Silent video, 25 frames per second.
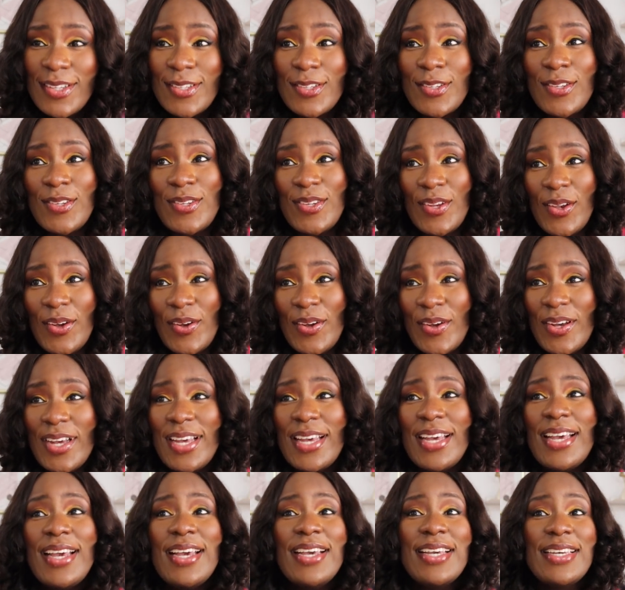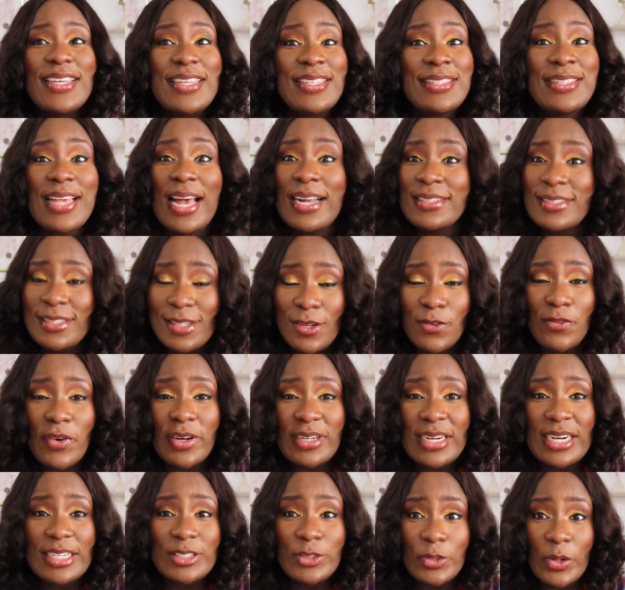So, it's actually
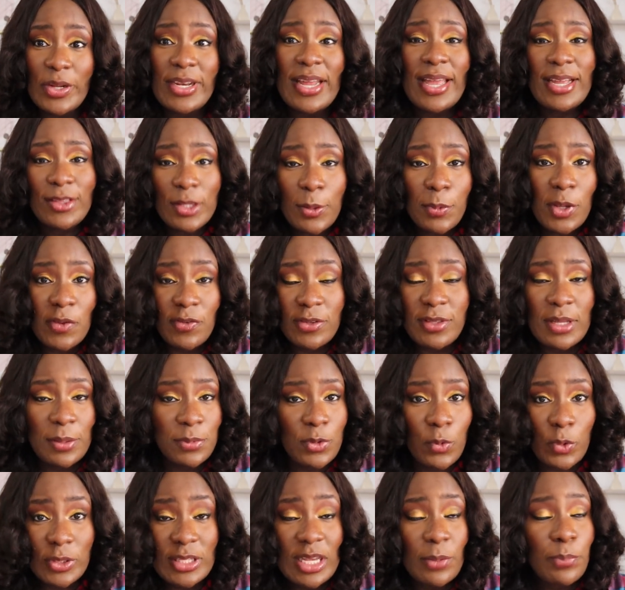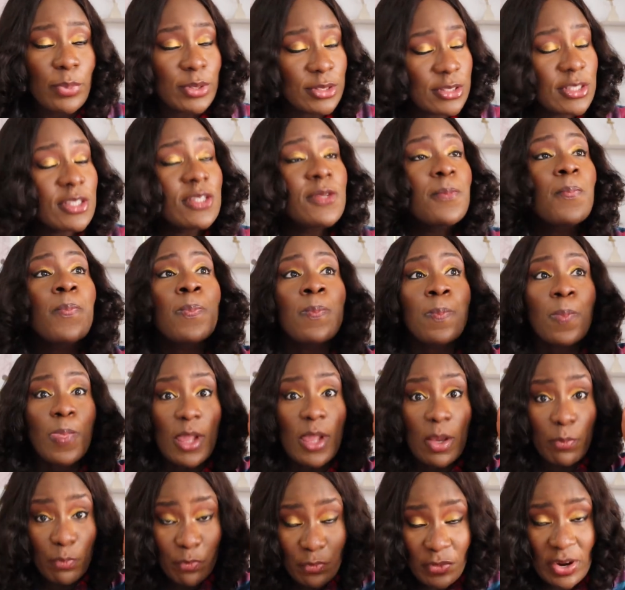very annoying. I end up giving them the water, but it's
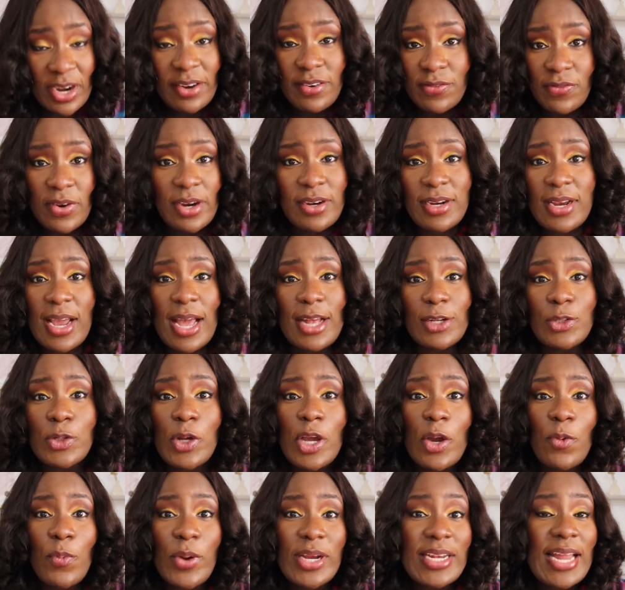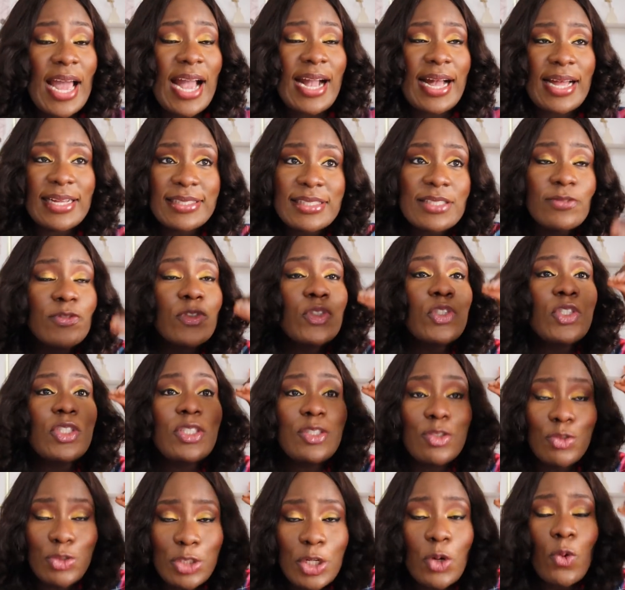very, very annoying when I can't even
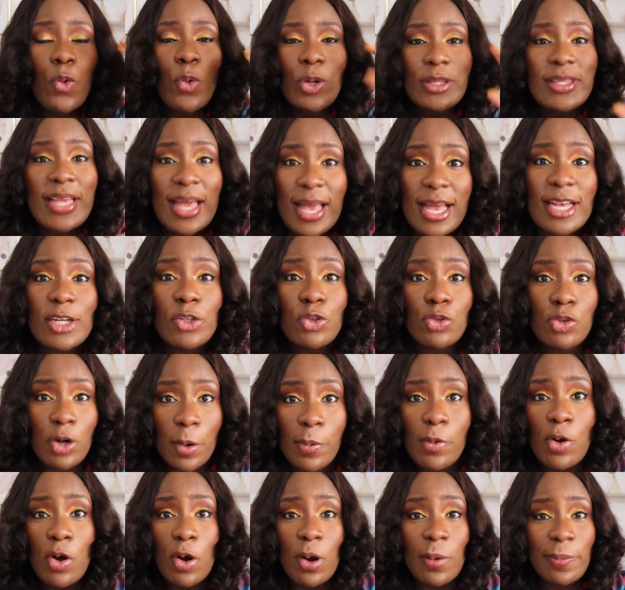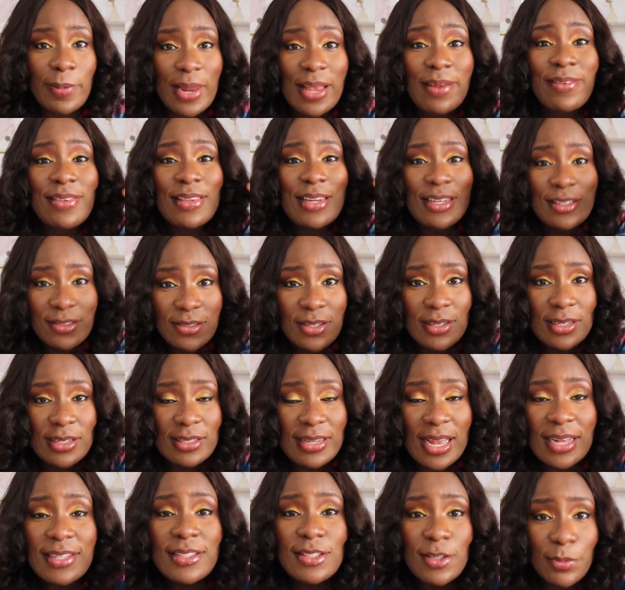drink water and drop cup. Like, literally,
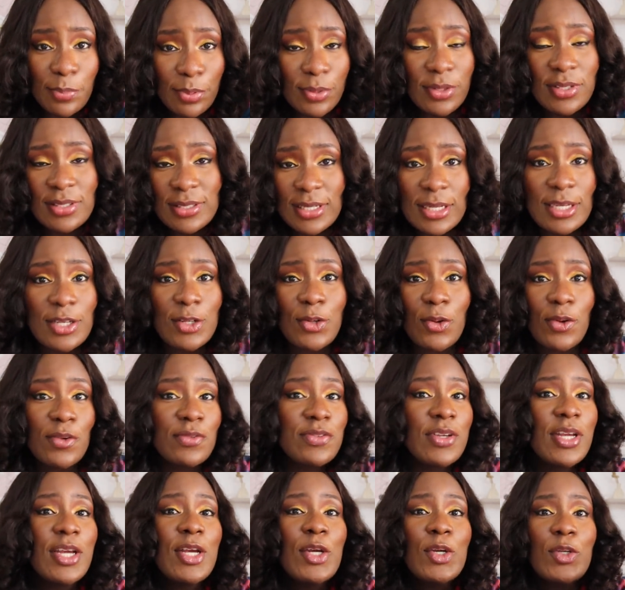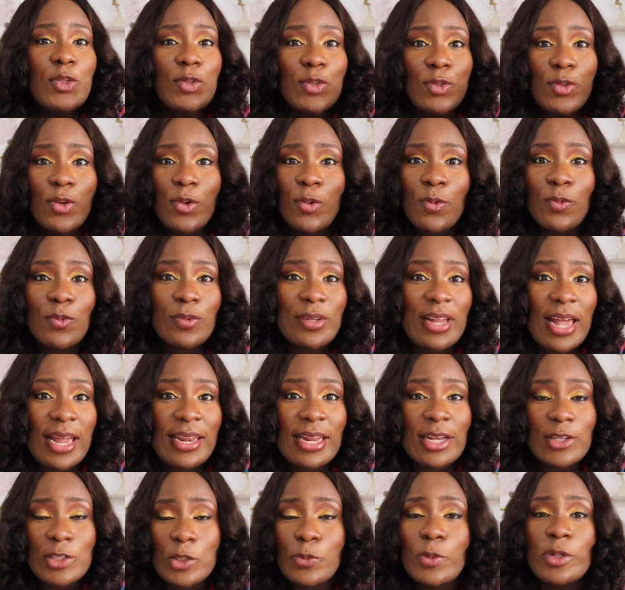that Igbo saying of, you know,
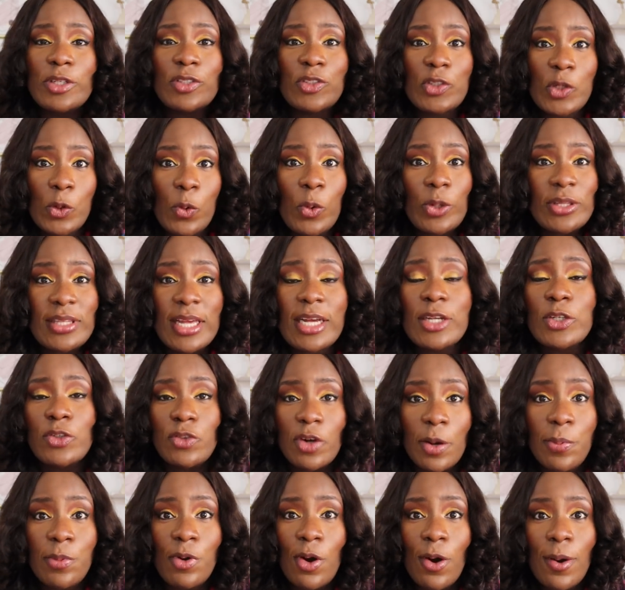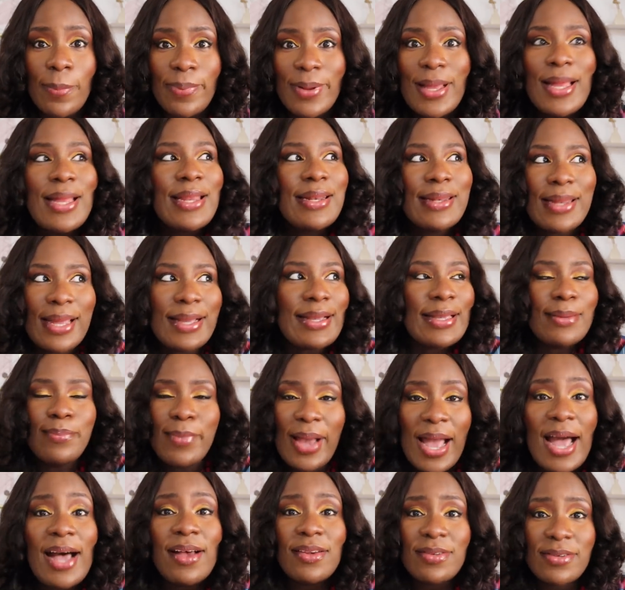allow someone to drink water and drop cup. Like, in
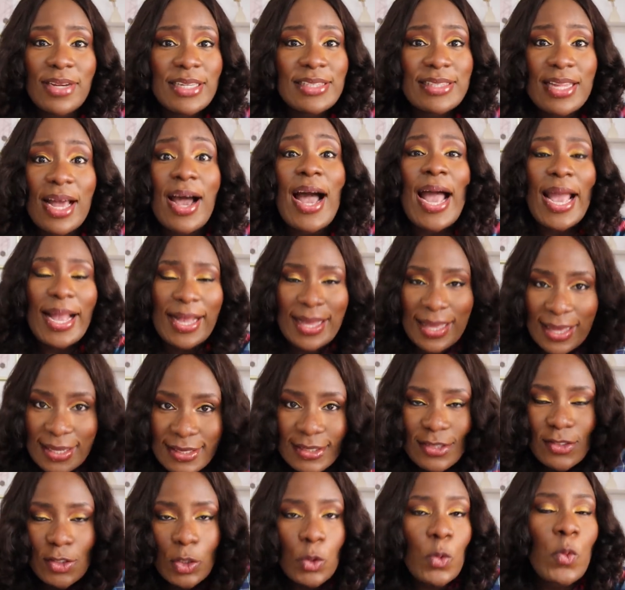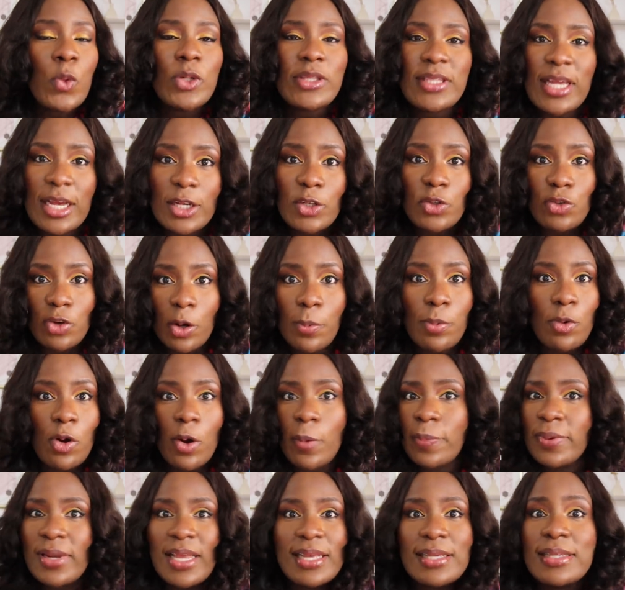my house right now, I can't drink water and drop
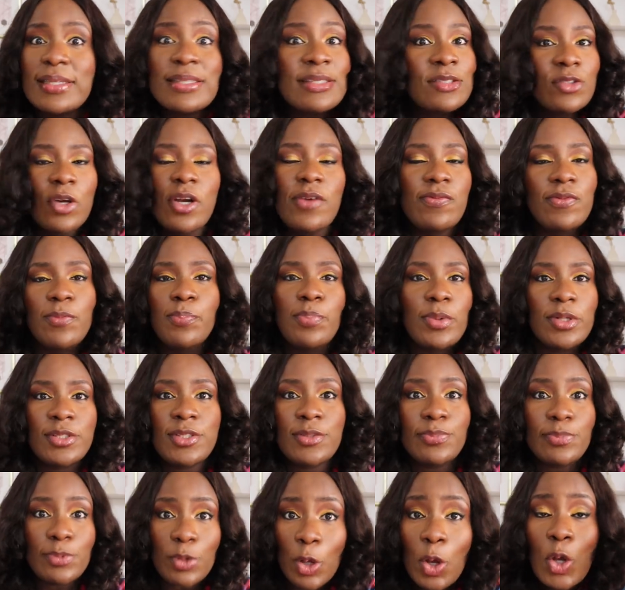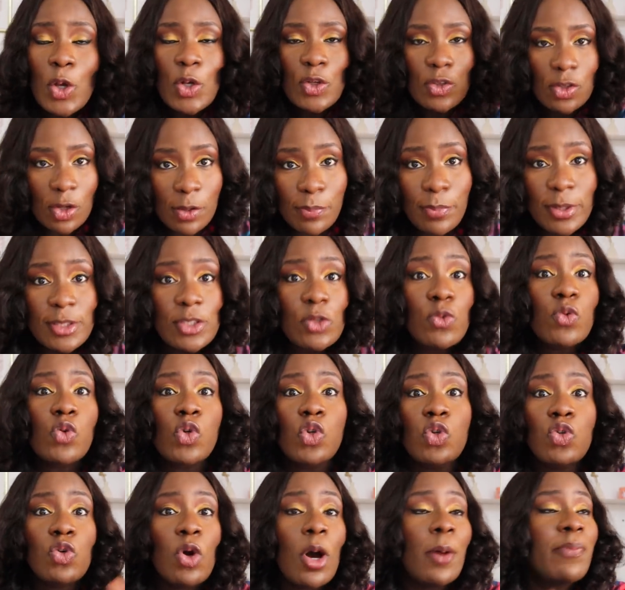cup. Like, it's not even possible. Somebody will
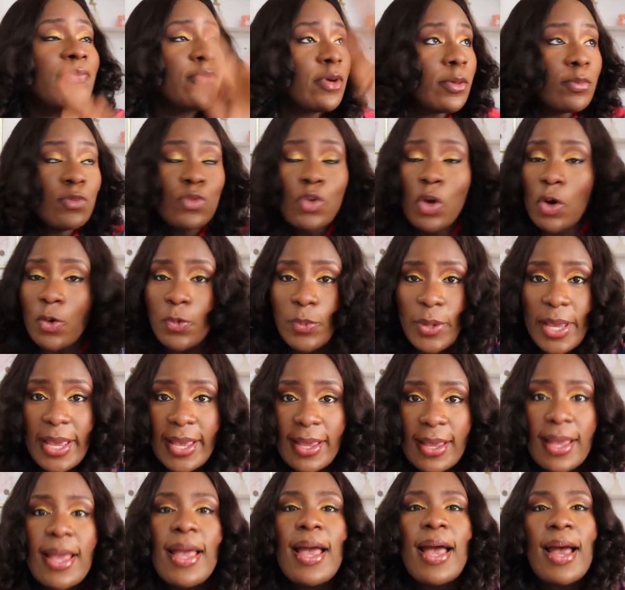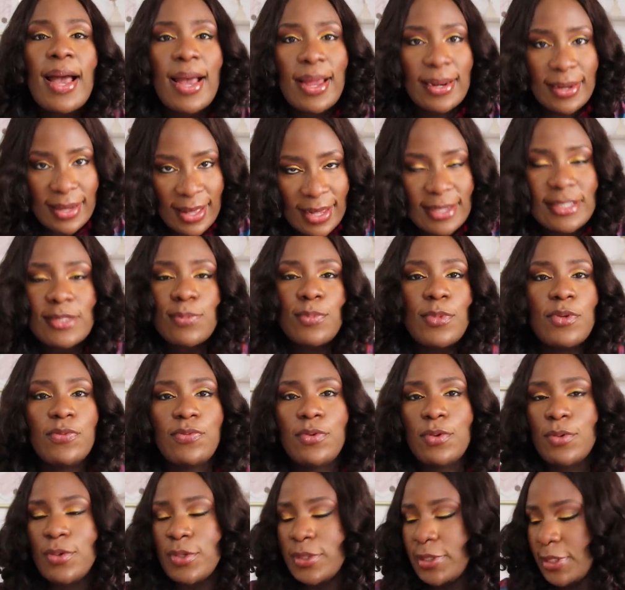show up from nowhere and ask me
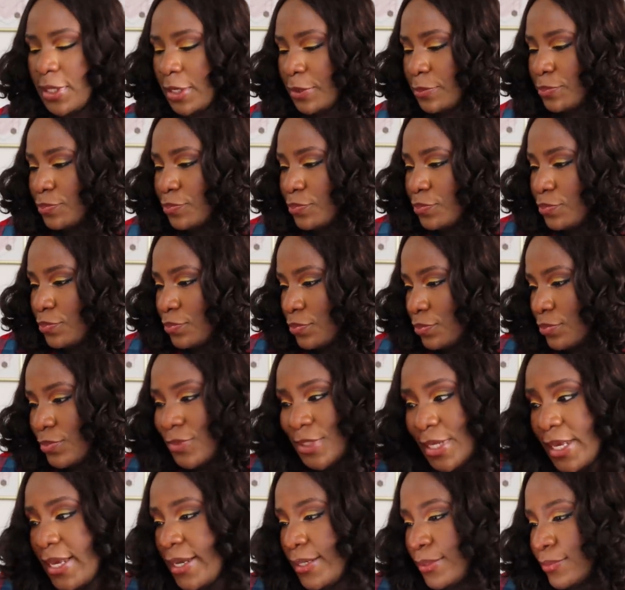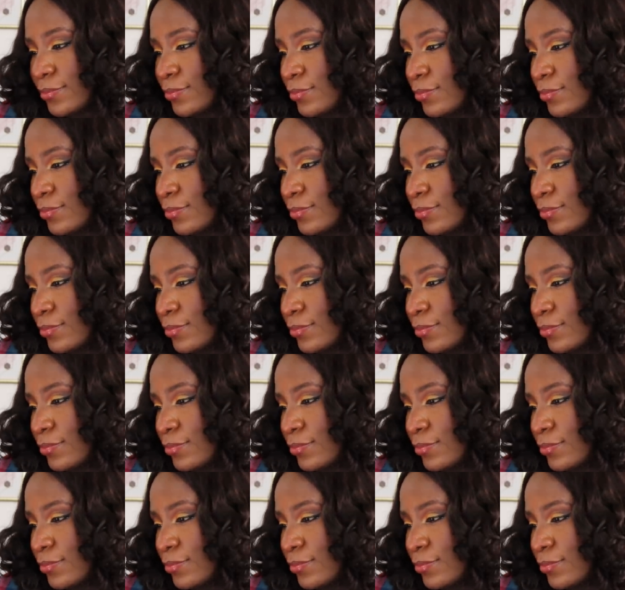for water. Yeah.